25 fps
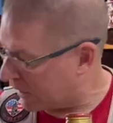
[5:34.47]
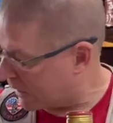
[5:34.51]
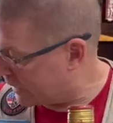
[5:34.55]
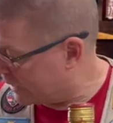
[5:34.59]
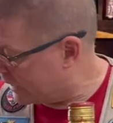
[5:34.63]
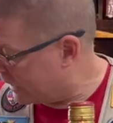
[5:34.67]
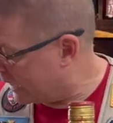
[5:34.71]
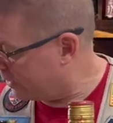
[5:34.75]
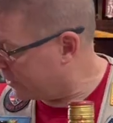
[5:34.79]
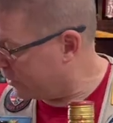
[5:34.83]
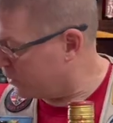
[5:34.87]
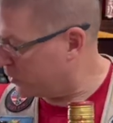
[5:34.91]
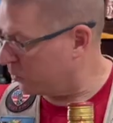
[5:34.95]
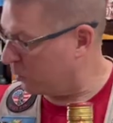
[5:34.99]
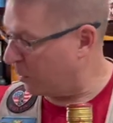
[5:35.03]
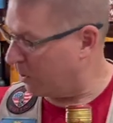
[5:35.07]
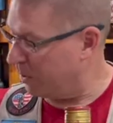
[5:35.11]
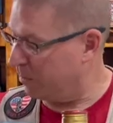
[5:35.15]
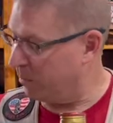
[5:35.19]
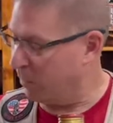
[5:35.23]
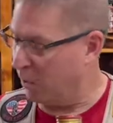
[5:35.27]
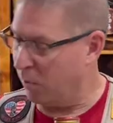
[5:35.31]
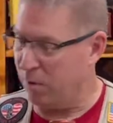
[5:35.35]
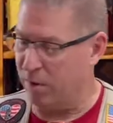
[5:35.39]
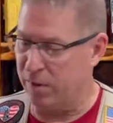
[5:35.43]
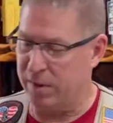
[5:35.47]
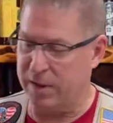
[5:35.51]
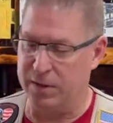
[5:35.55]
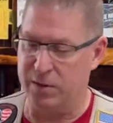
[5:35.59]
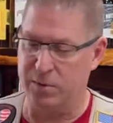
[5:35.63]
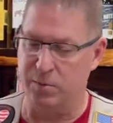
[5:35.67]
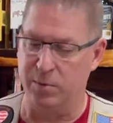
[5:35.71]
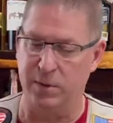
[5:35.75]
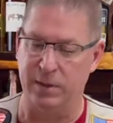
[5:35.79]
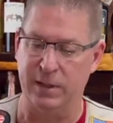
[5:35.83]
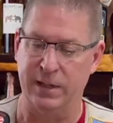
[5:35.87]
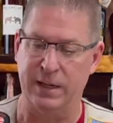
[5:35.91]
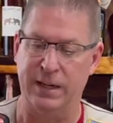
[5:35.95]
Now, there's one more. This
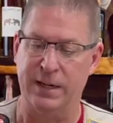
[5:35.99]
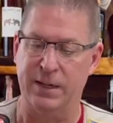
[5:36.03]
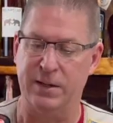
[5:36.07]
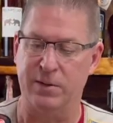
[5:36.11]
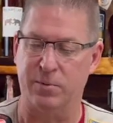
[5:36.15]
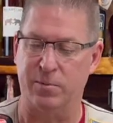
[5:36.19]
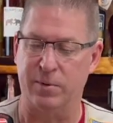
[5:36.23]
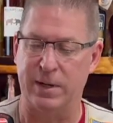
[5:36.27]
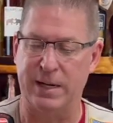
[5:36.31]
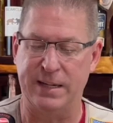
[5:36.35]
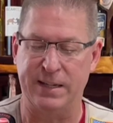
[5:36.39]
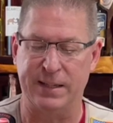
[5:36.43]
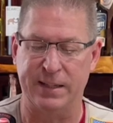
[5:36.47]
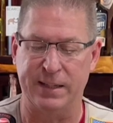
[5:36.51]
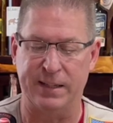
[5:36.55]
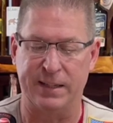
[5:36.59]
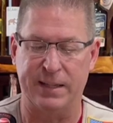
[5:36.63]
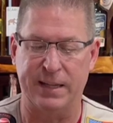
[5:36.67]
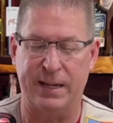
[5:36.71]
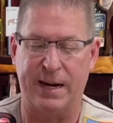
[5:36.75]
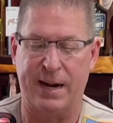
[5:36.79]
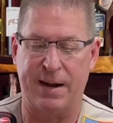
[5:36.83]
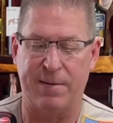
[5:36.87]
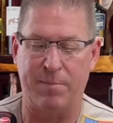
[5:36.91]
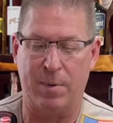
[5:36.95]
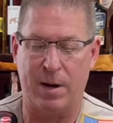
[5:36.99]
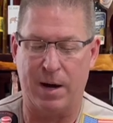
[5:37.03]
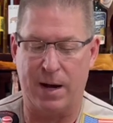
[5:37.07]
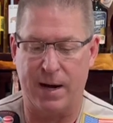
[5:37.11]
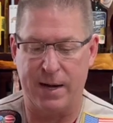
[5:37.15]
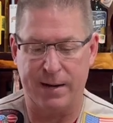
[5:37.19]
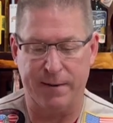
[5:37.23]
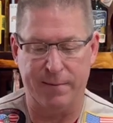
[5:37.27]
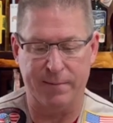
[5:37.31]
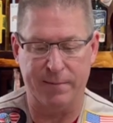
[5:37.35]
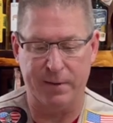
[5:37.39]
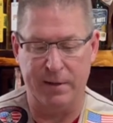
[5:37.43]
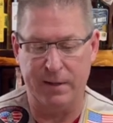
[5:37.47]
one is recent that I
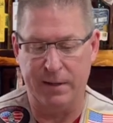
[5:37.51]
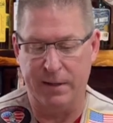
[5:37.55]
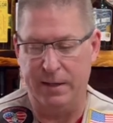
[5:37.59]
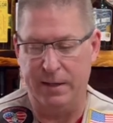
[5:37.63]
bought